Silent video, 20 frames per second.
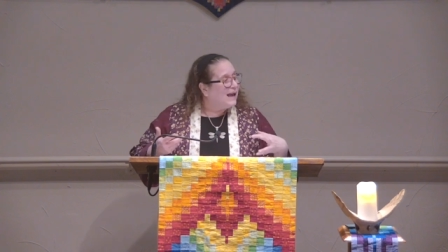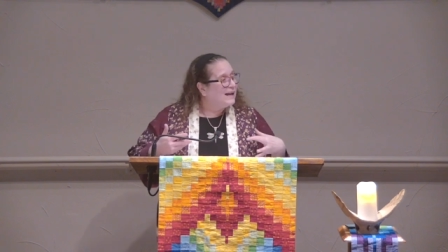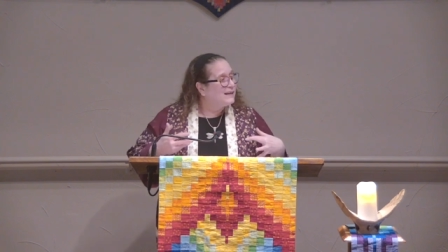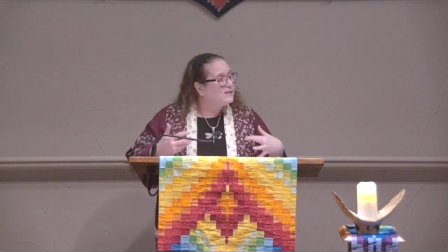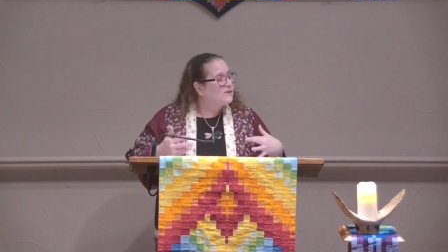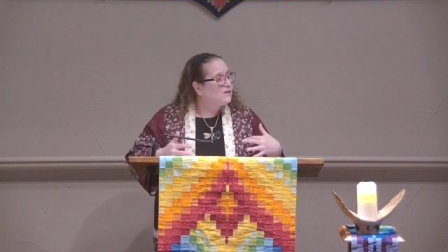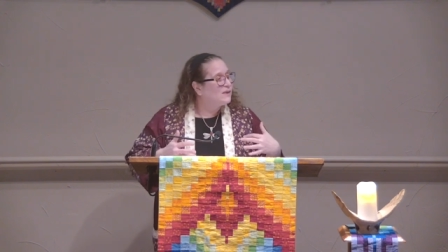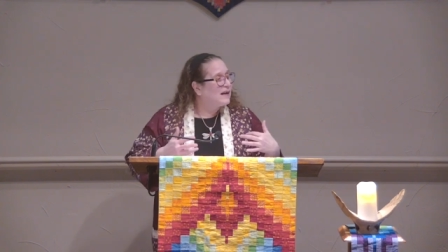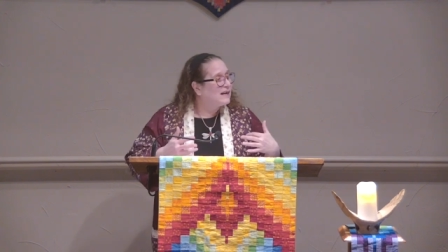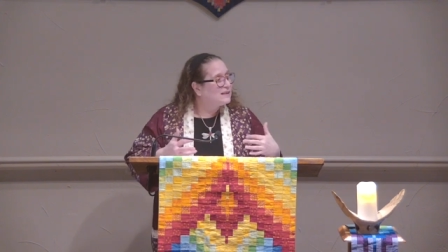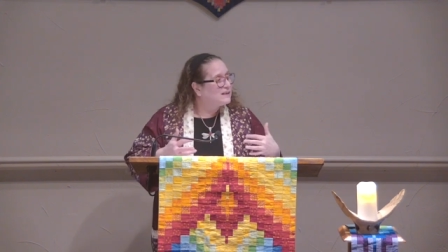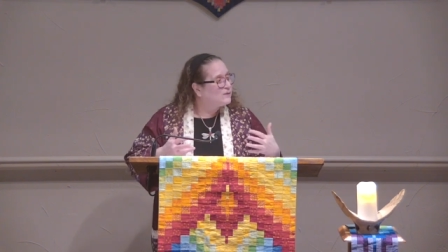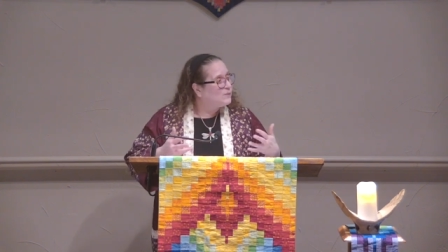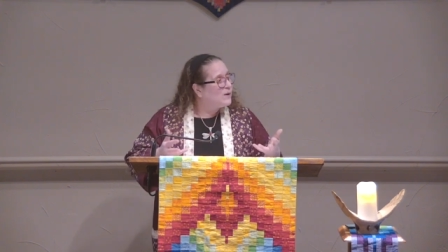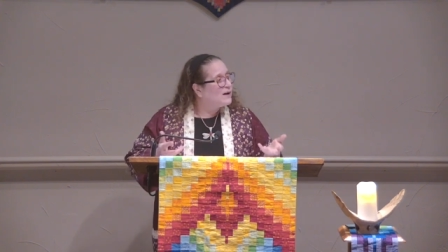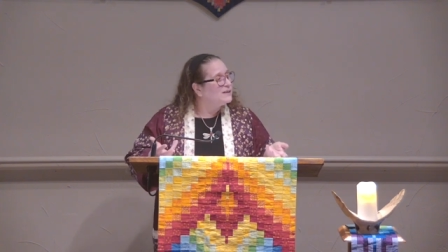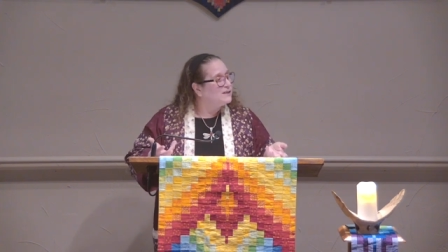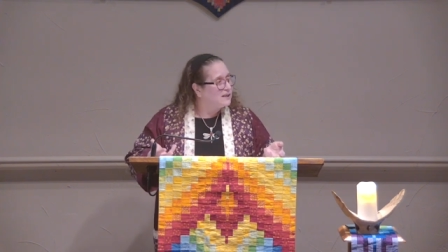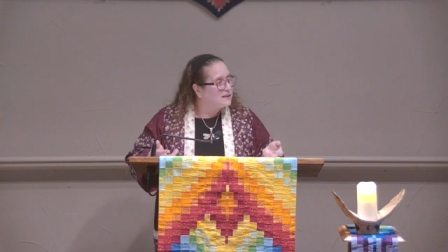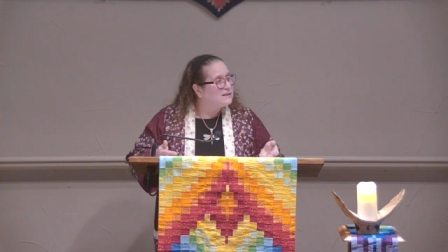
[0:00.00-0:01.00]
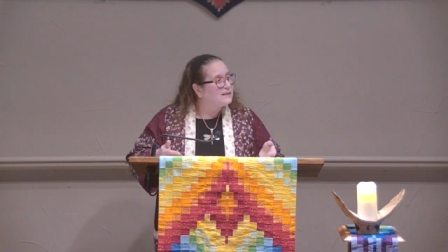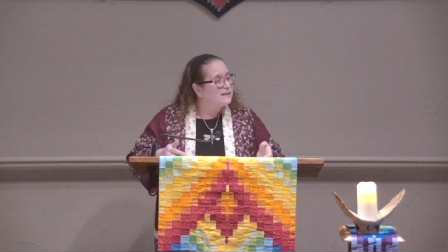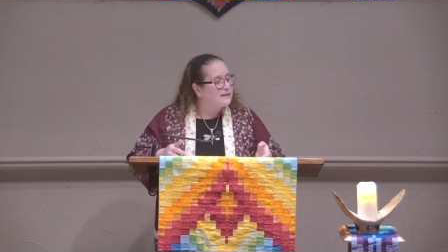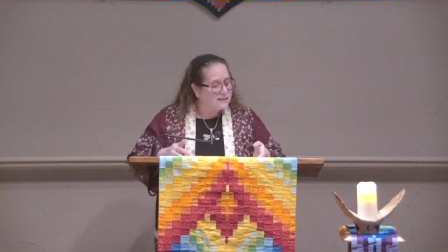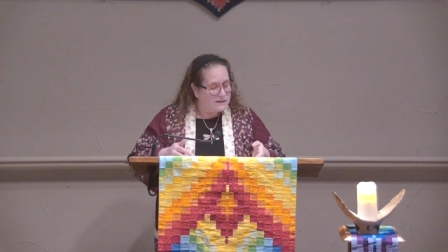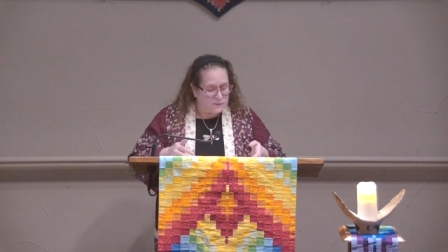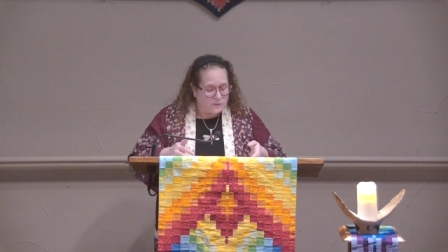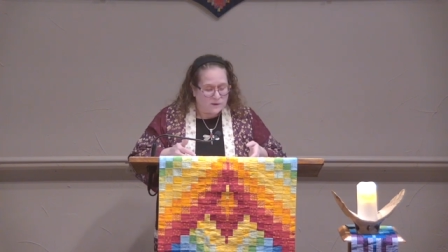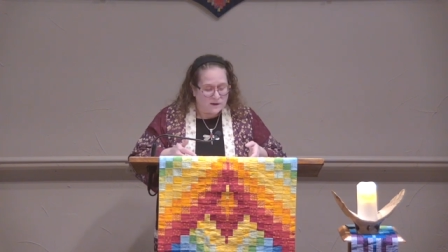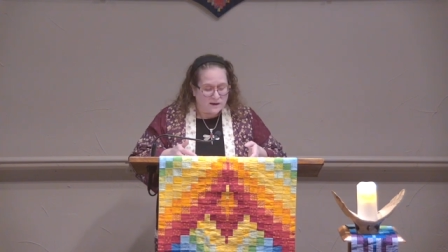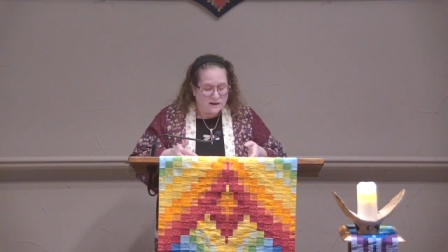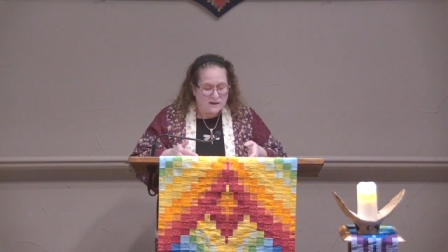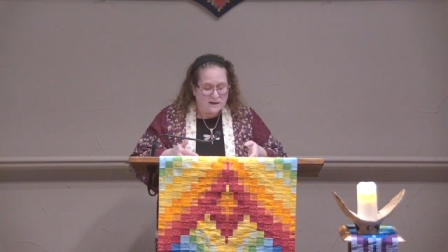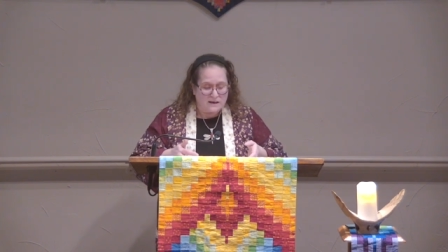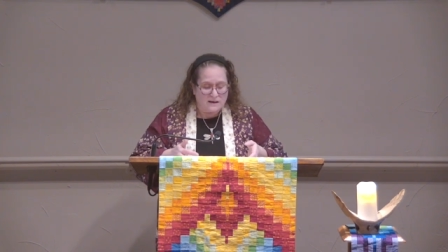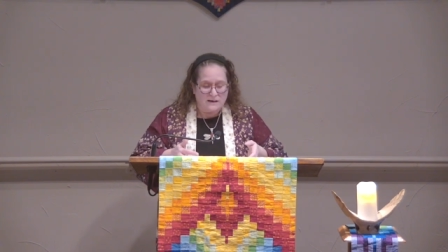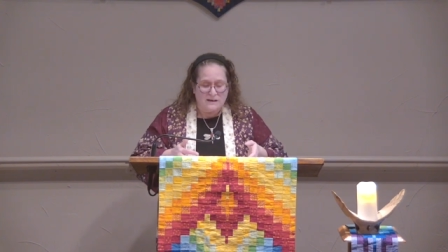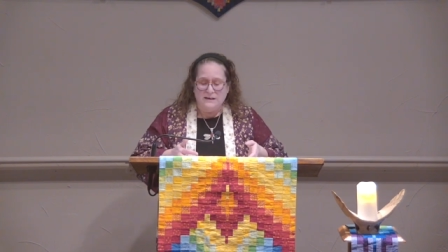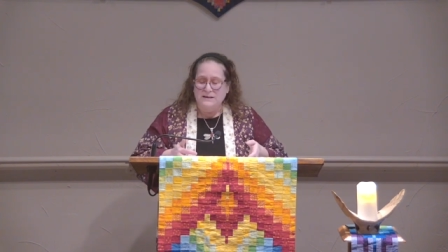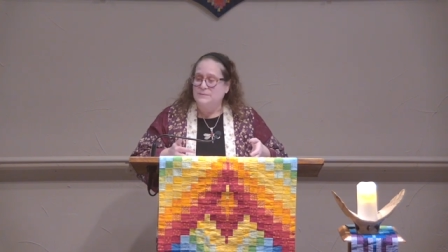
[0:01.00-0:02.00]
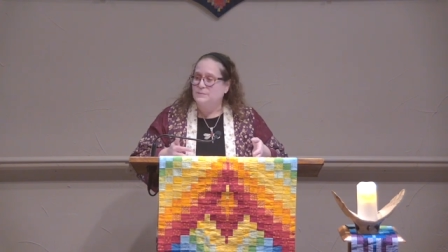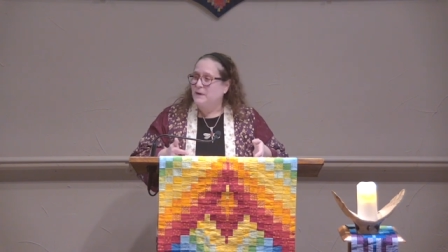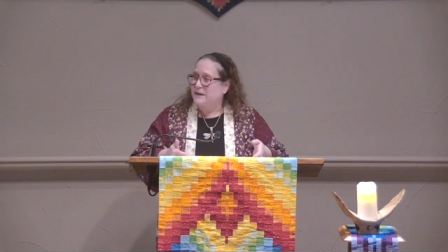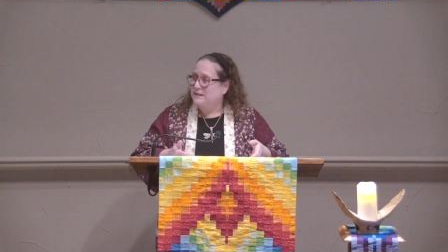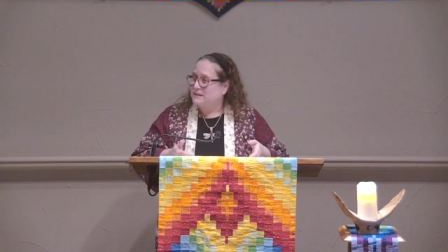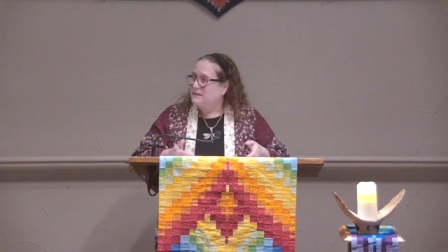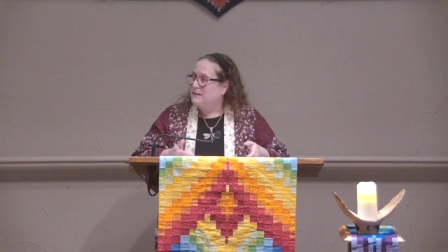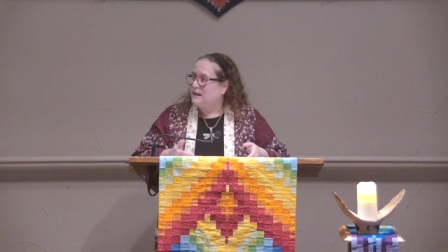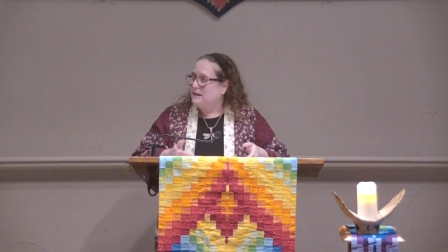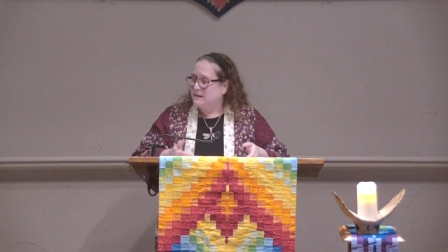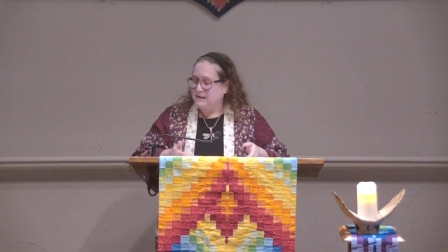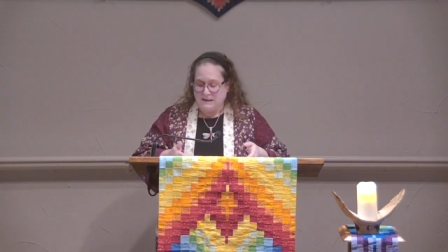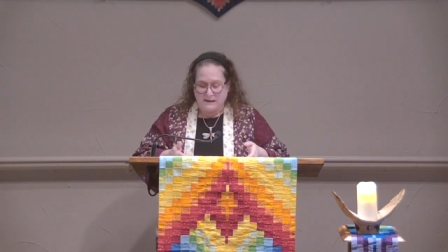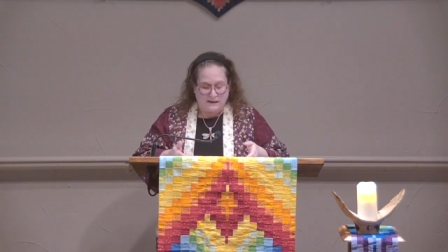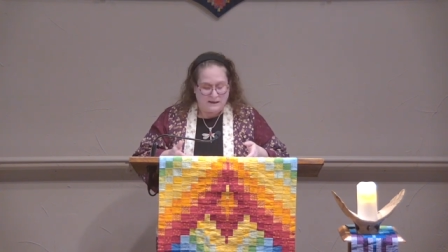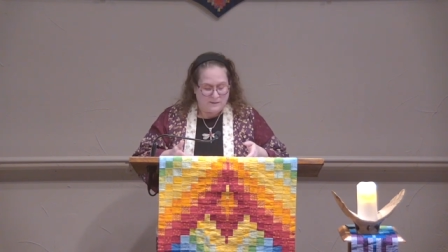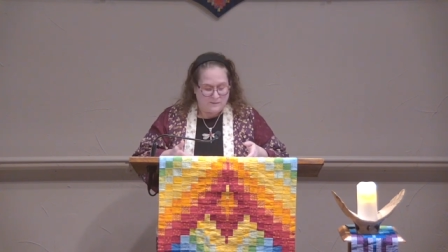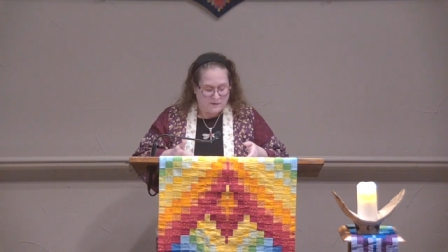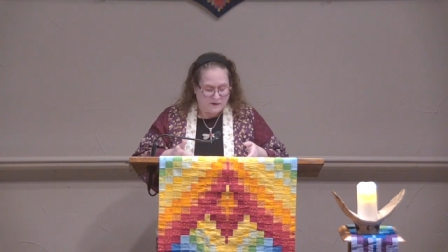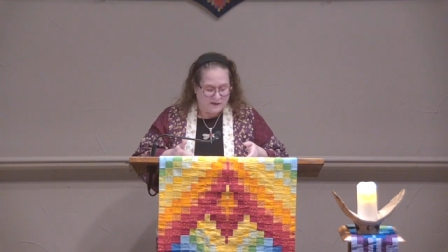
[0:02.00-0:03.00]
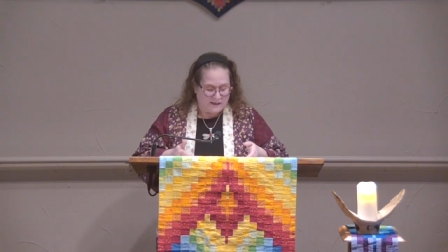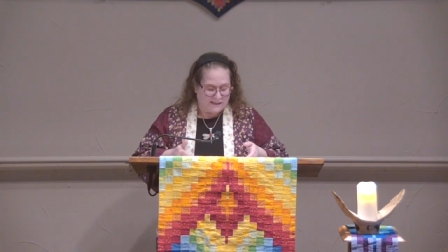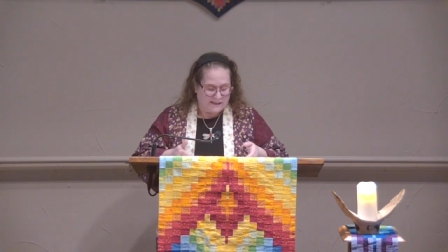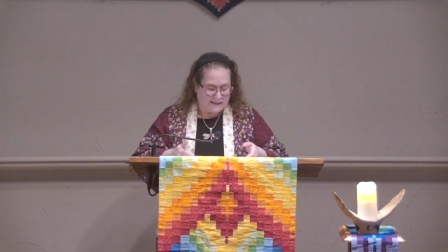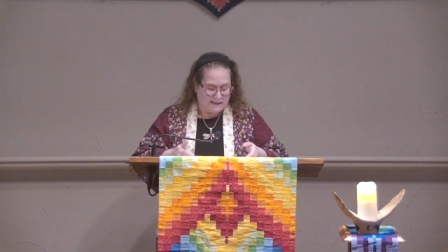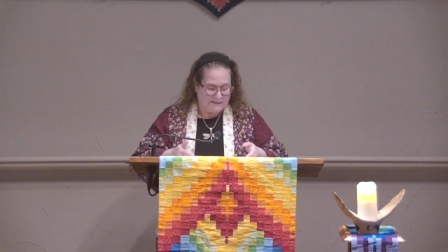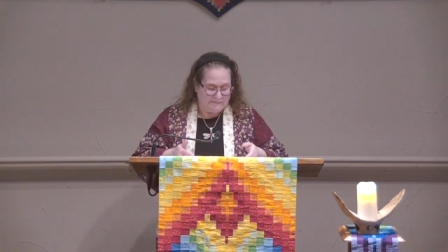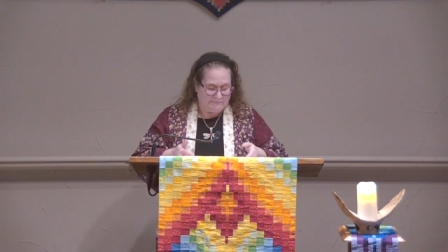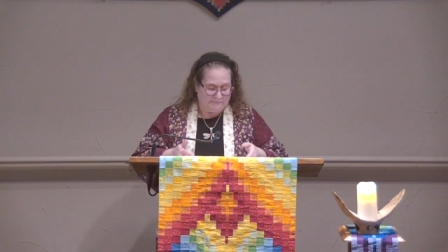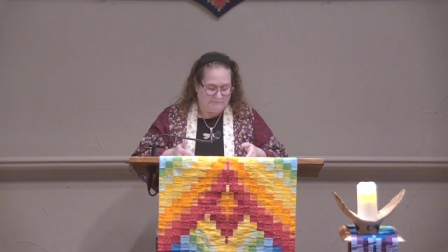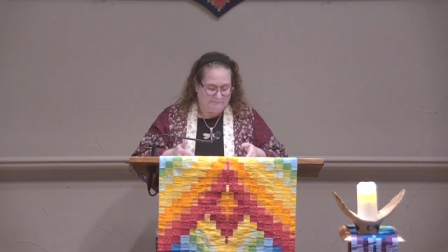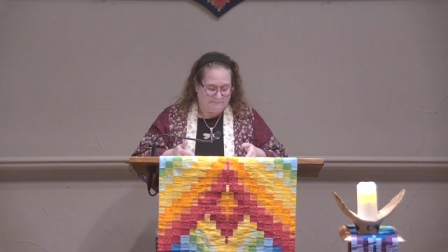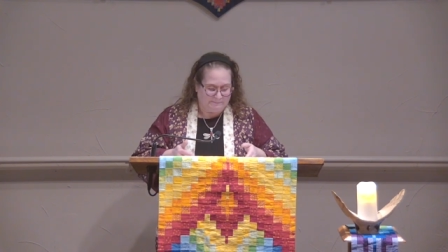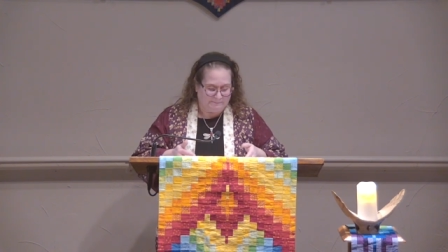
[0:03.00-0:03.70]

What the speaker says: And so that's why justice work is best done in community.